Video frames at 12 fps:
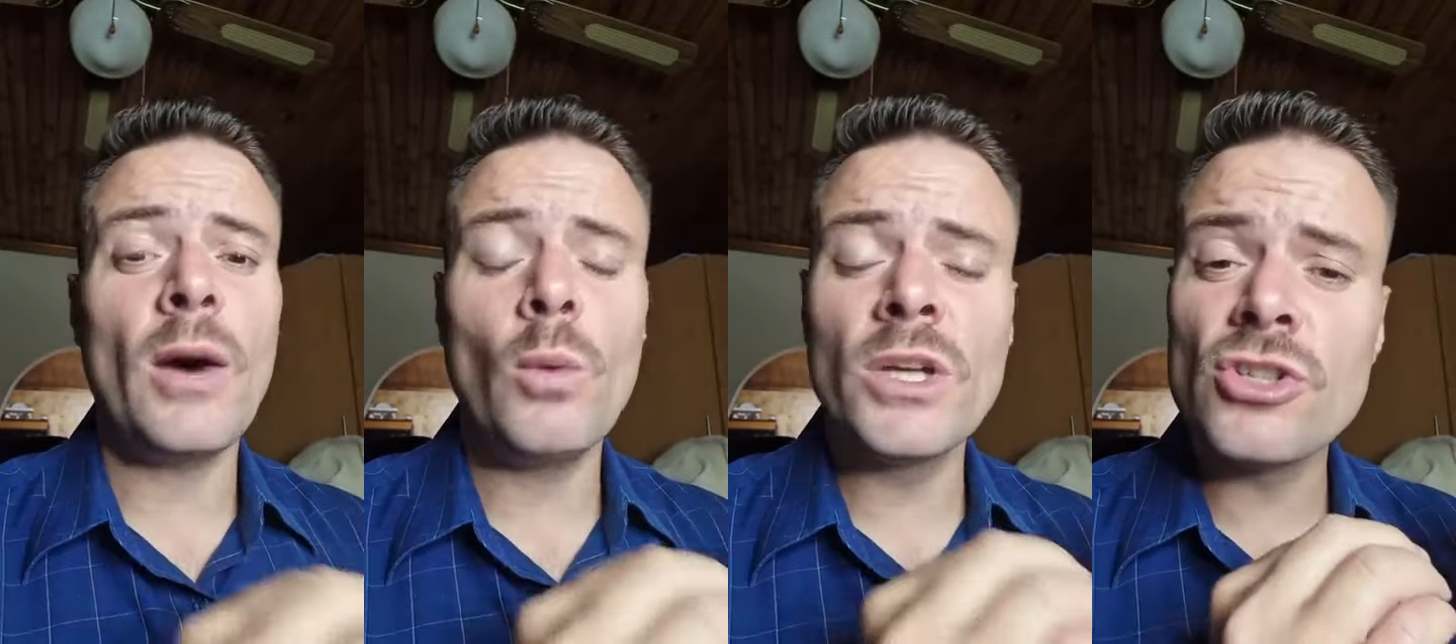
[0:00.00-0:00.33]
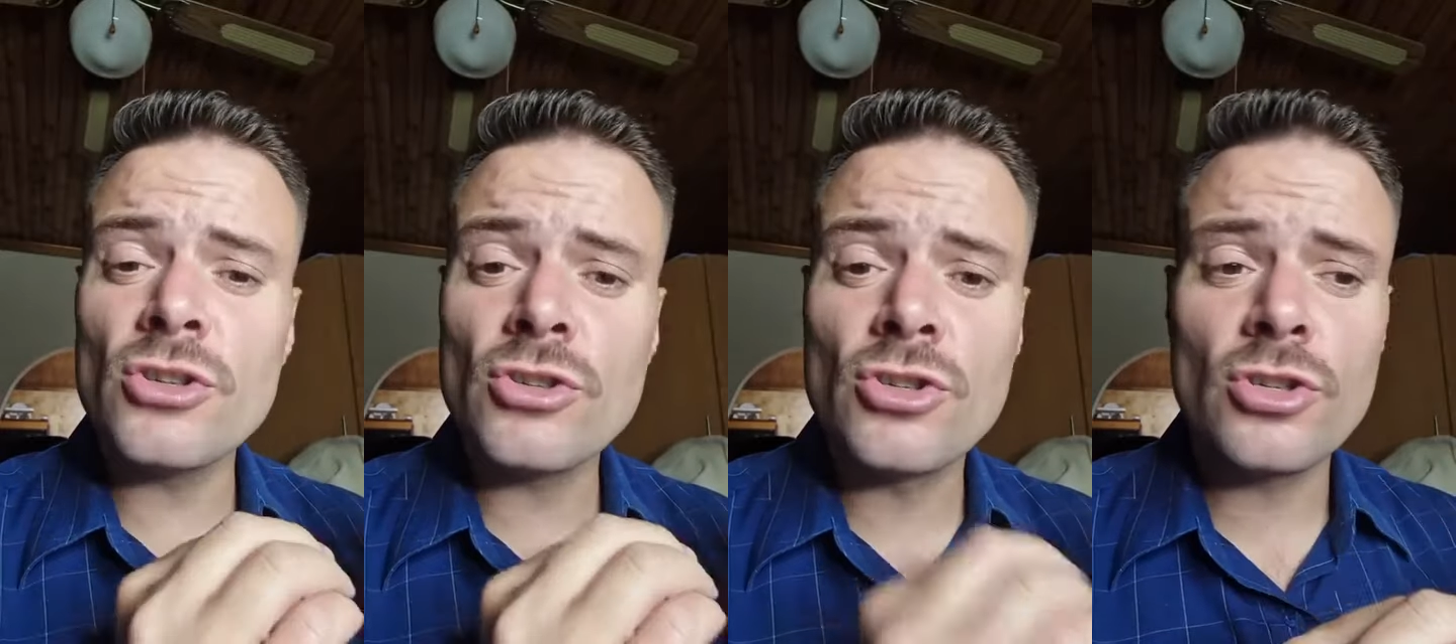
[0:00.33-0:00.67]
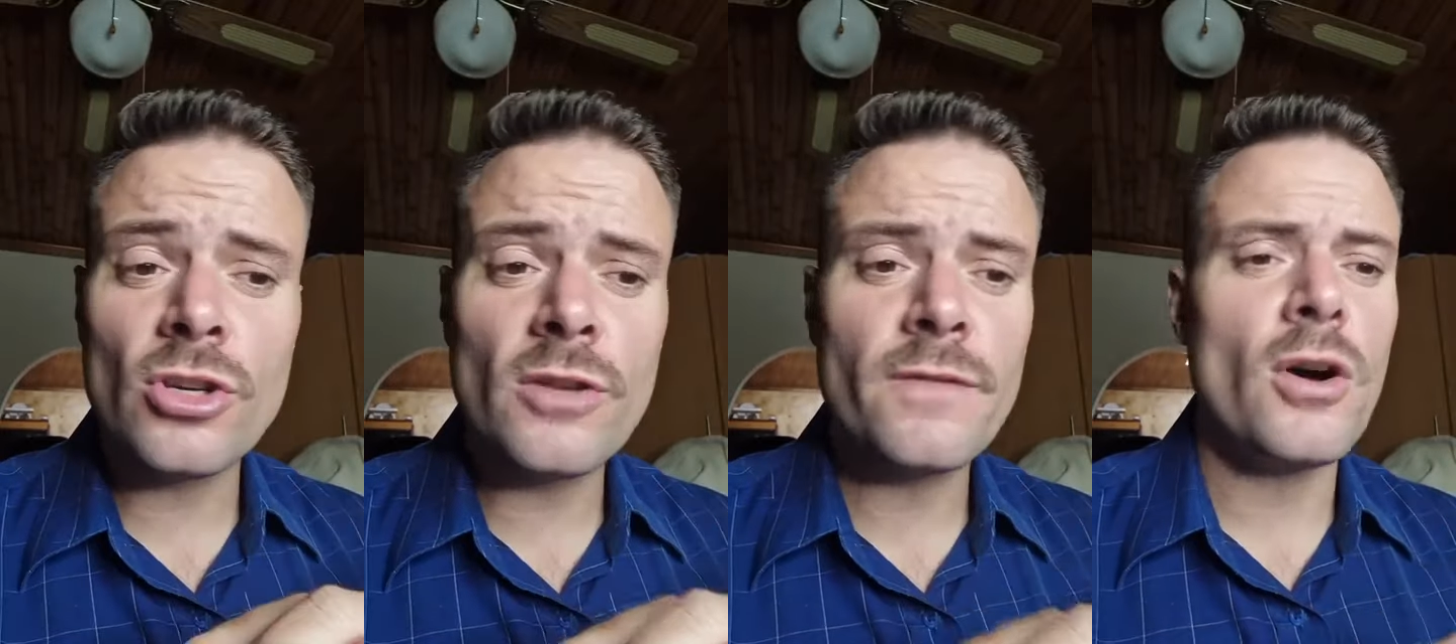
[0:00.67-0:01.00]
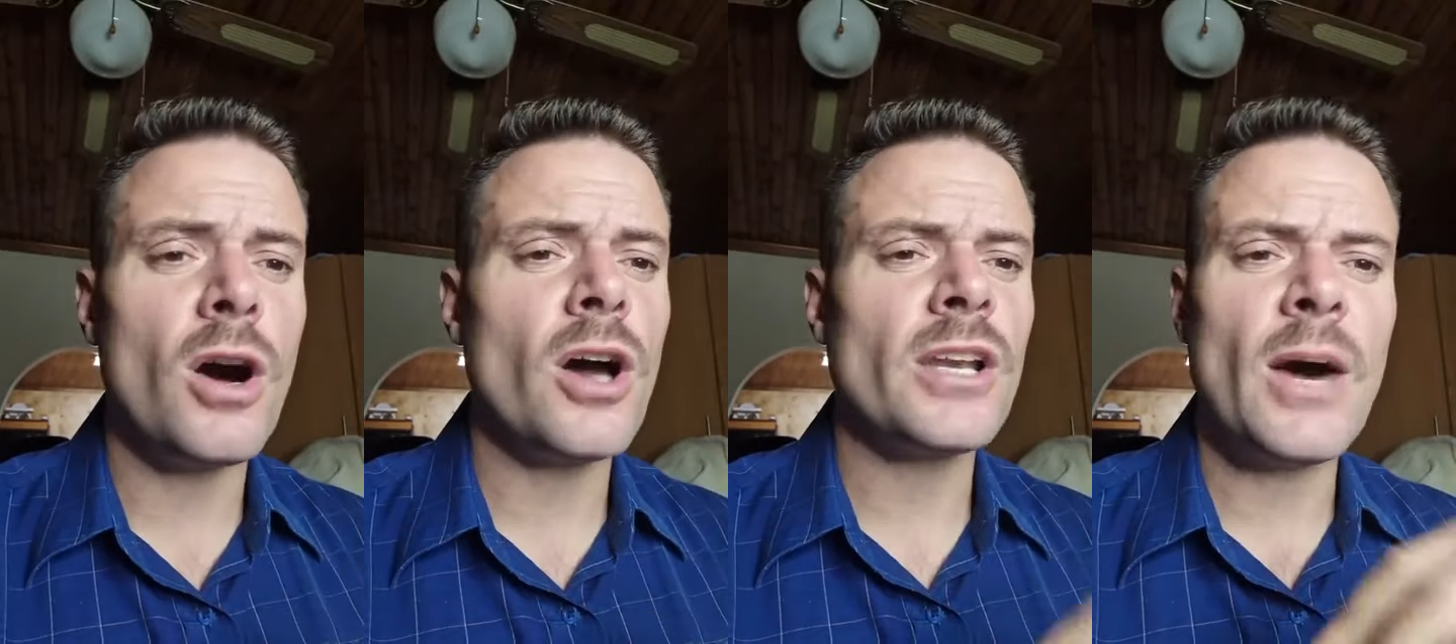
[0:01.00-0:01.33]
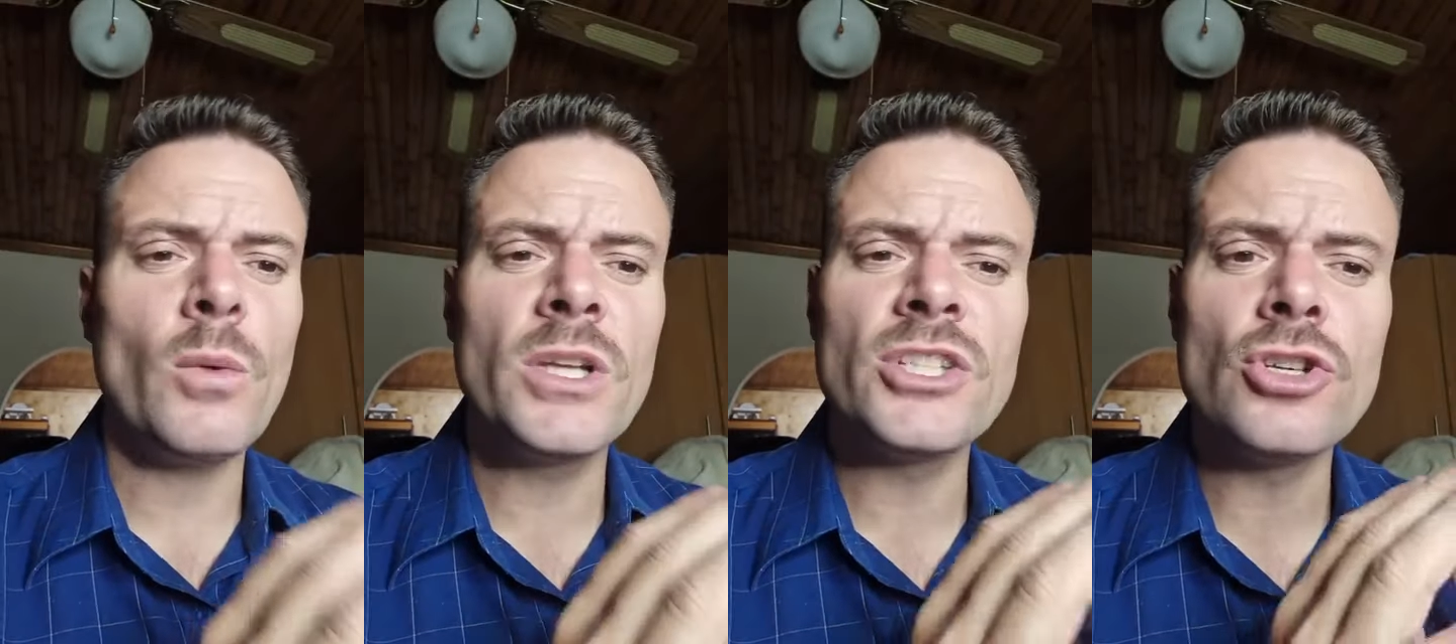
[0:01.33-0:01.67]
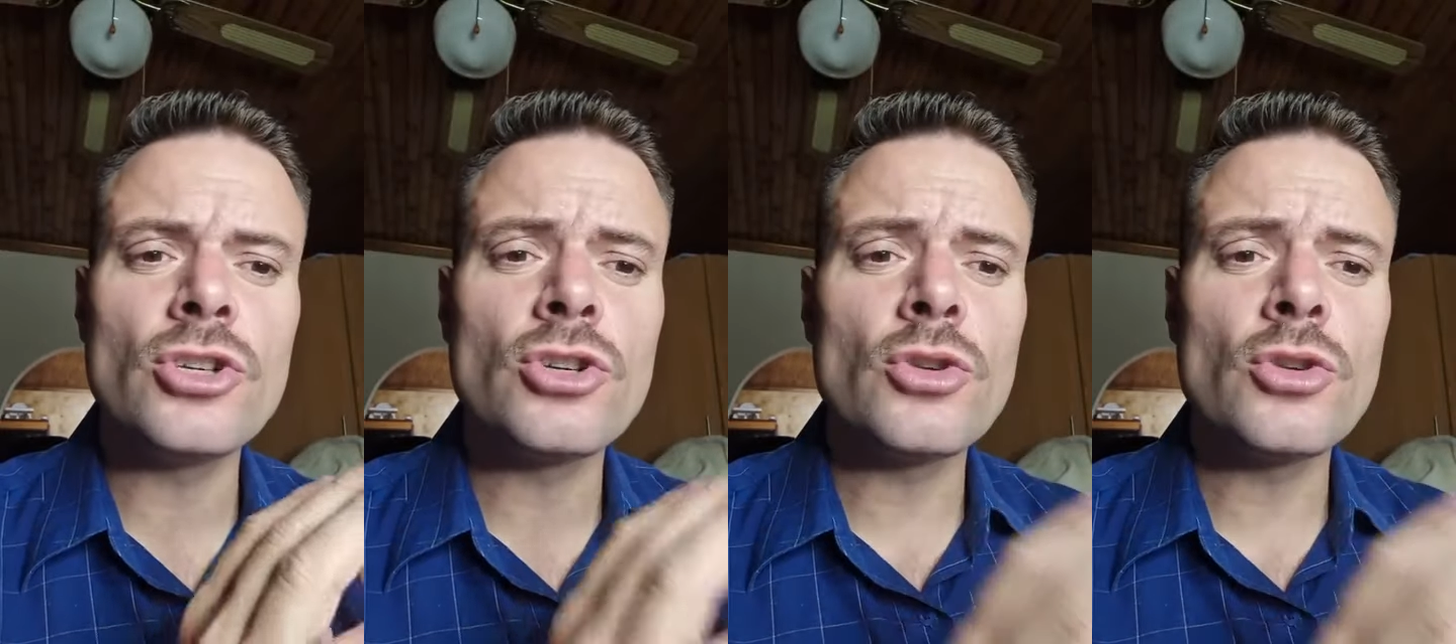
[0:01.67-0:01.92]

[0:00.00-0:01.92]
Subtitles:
I wanted to serve God, I wanted to